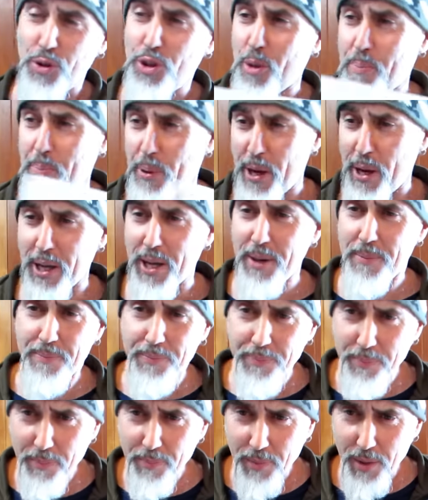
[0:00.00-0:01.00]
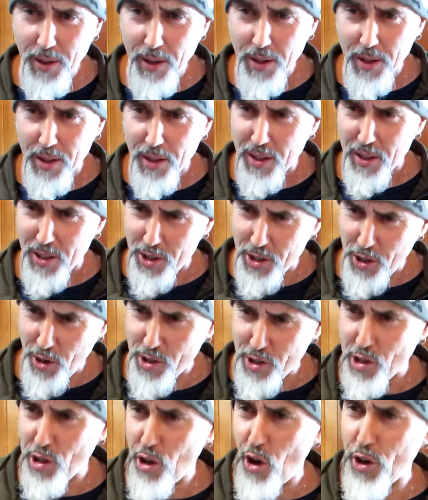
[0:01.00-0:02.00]
with the pig, doesn't go
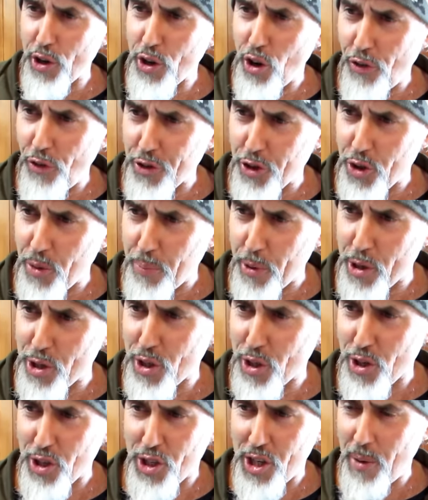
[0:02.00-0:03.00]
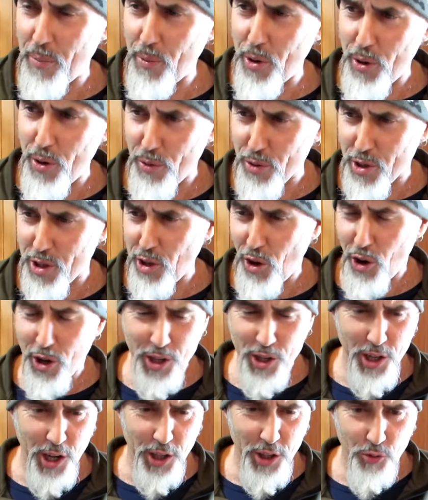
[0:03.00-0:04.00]
sliding off into the brisket somewhere or
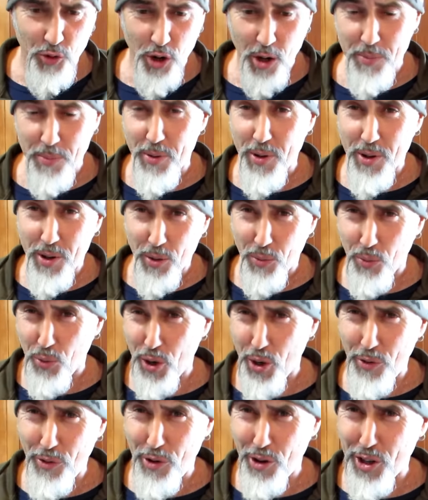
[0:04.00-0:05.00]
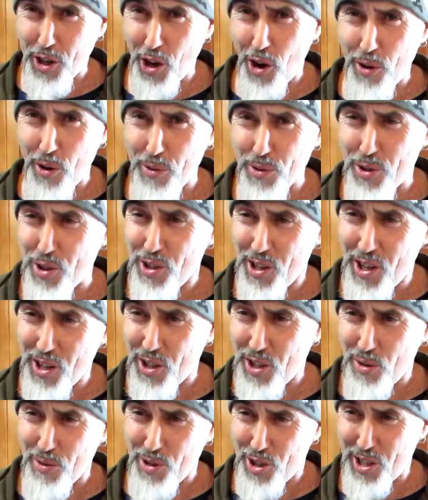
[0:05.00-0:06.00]
sliding down the rib. Whatever it goes
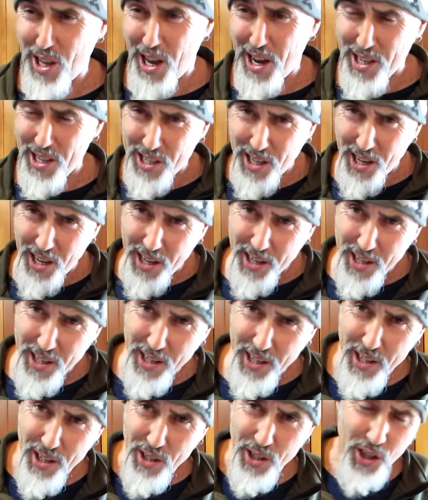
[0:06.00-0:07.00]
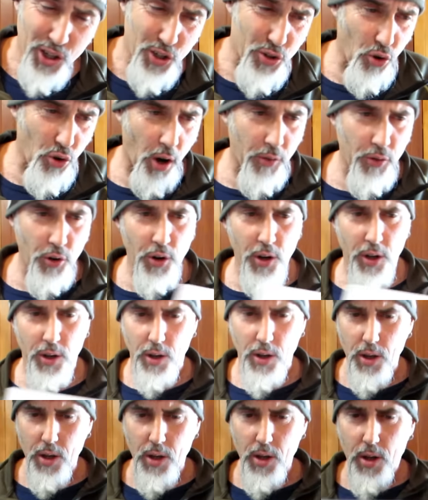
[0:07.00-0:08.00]
into, it stays there. You can drive it on a
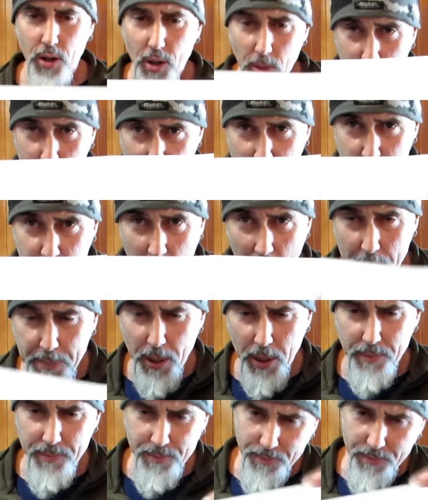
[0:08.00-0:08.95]
piece of paper.